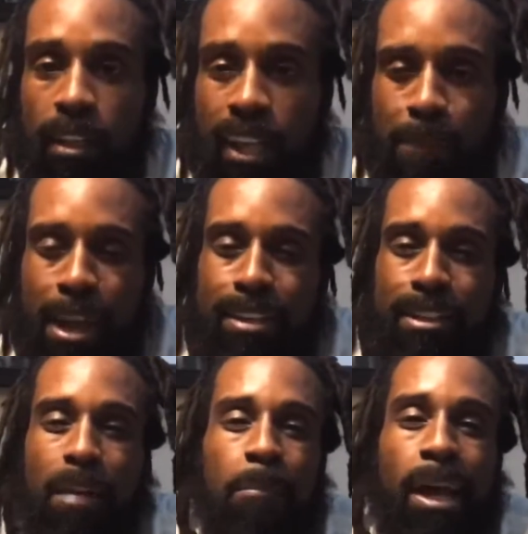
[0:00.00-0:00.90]
He made his
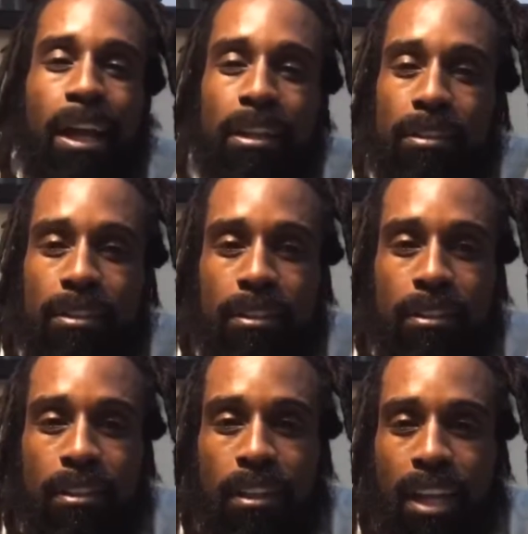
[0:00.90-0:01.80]
comeback.
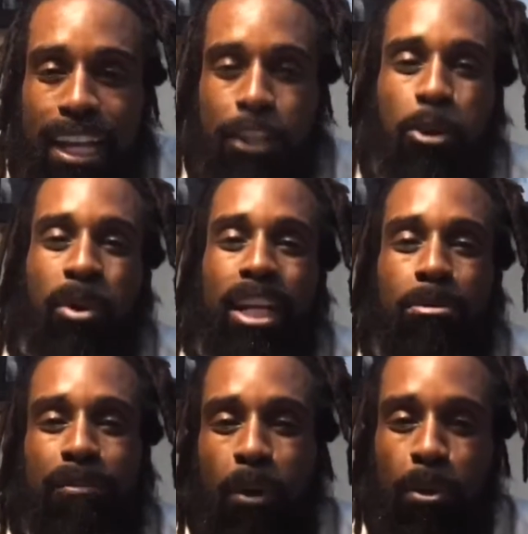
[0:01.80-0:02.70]
He knew what he
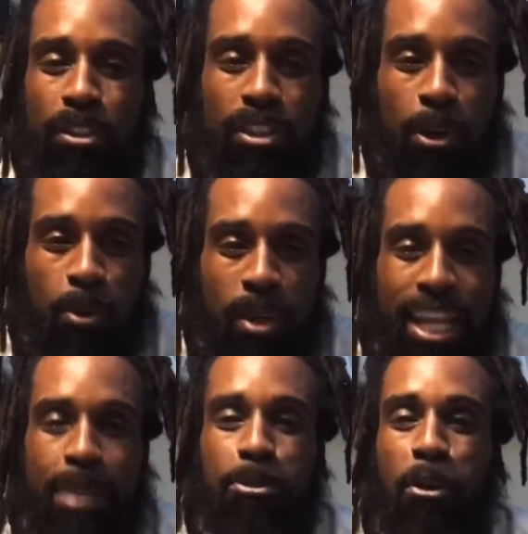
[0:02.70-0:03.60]
was focused on,
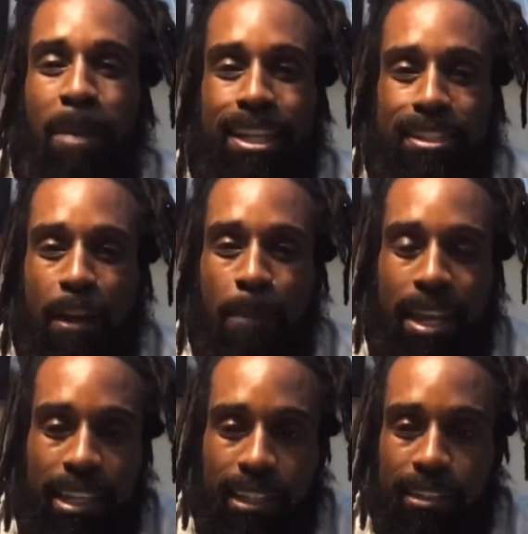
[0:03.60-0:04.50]
and he was going to make his
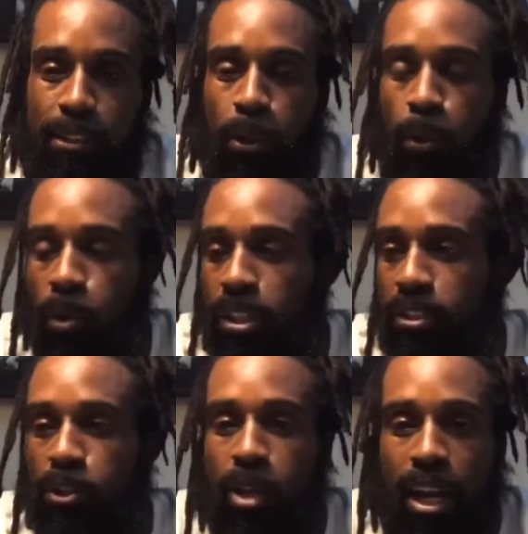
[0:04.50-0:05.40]
comeback in it. So the
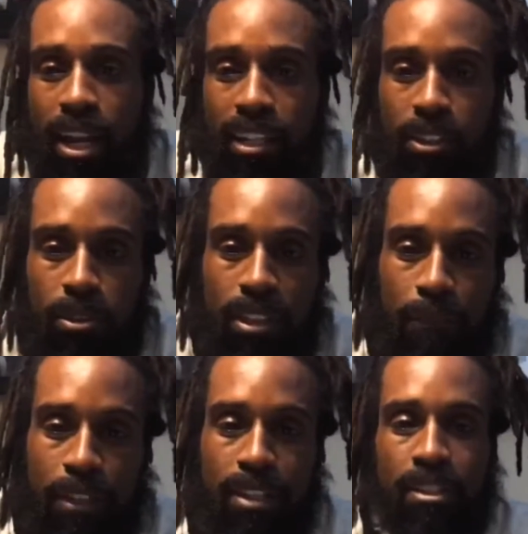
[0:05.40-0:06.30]
question you got to ask
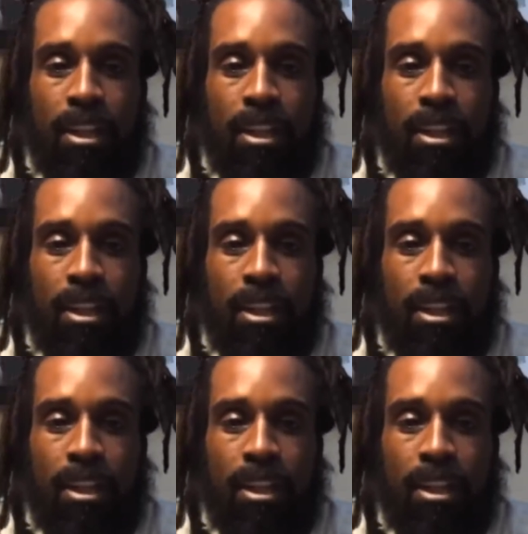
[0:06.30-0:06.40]
yourself is,